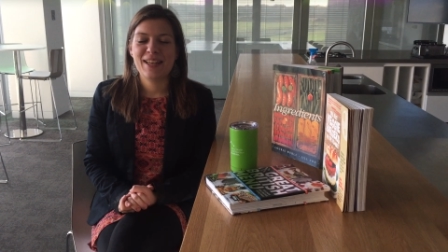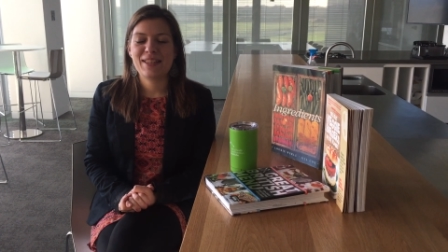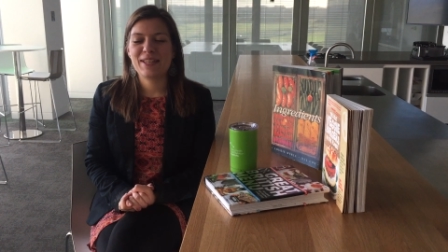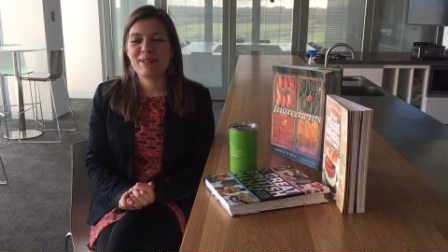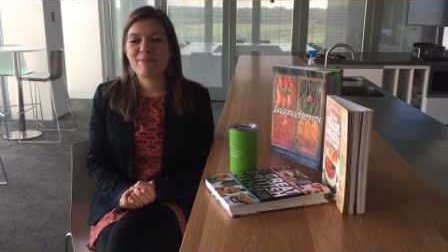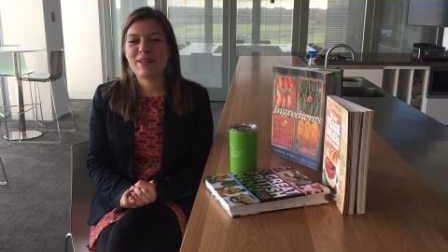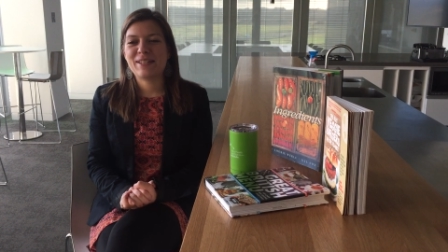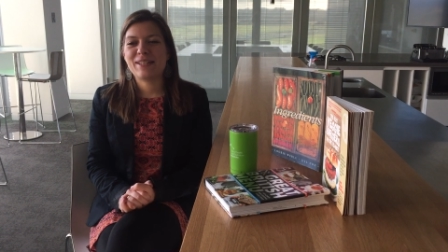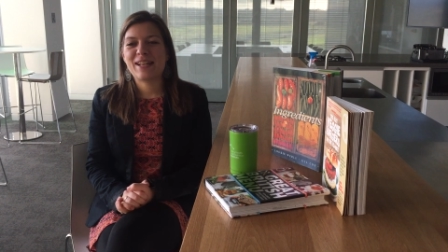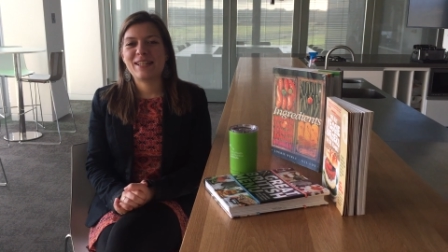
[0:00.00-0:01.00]
I think the
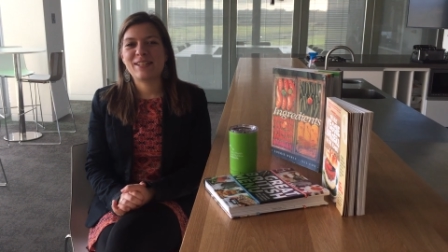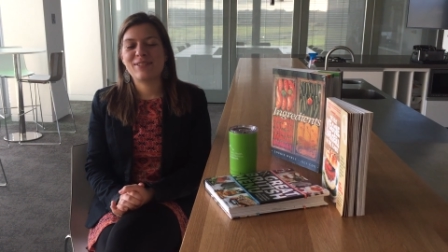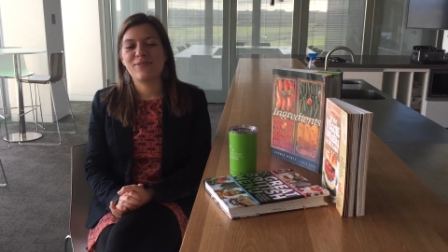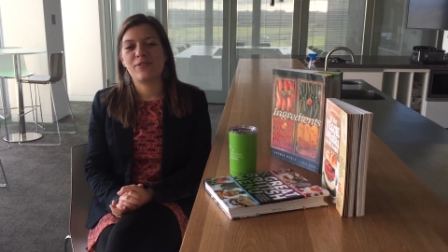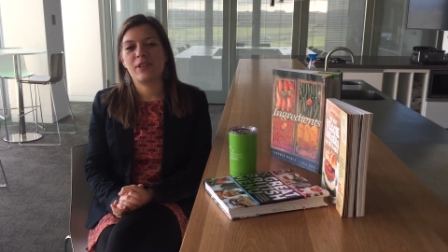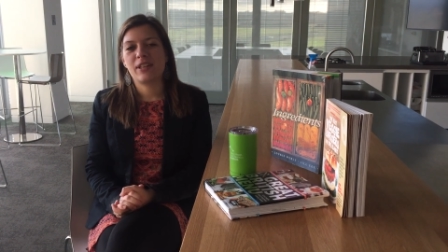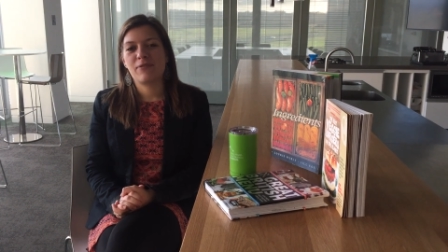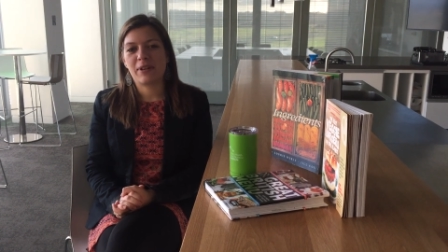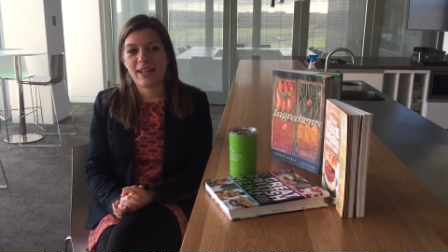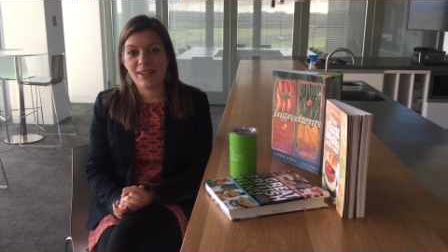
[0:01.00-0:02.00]
biggest challenge of working
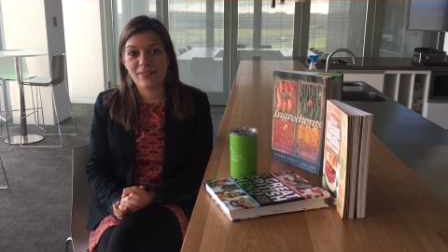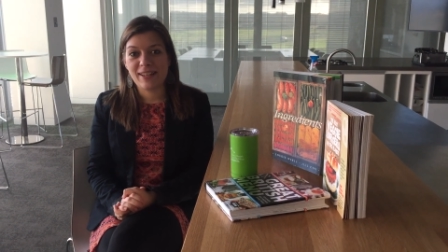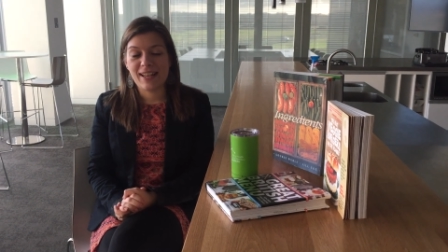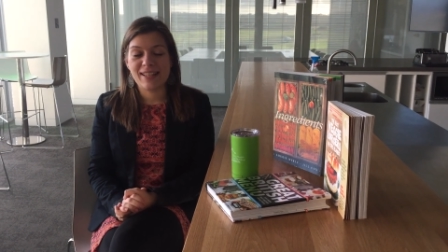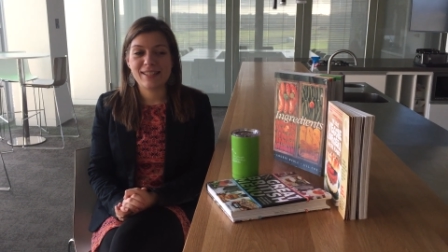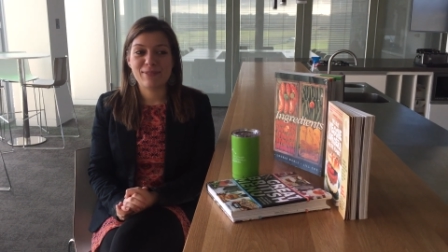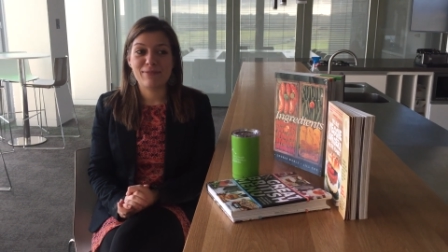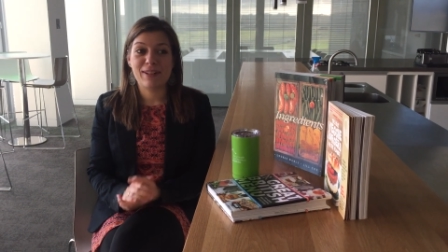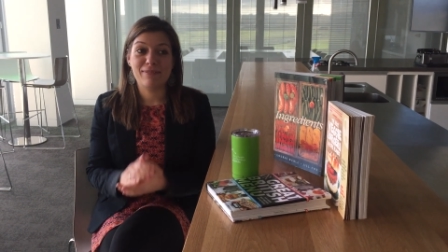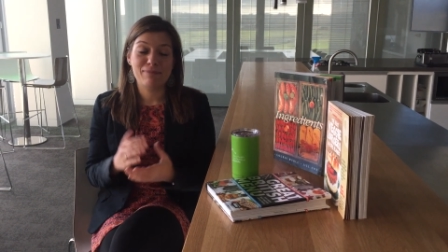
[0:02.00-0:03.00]
for Kerry,
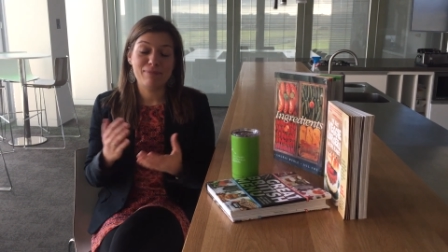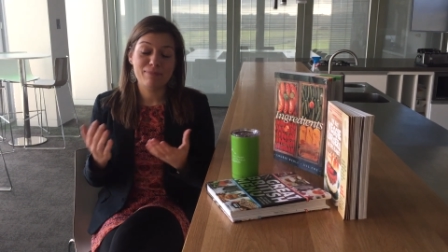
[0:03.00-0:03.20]
and well,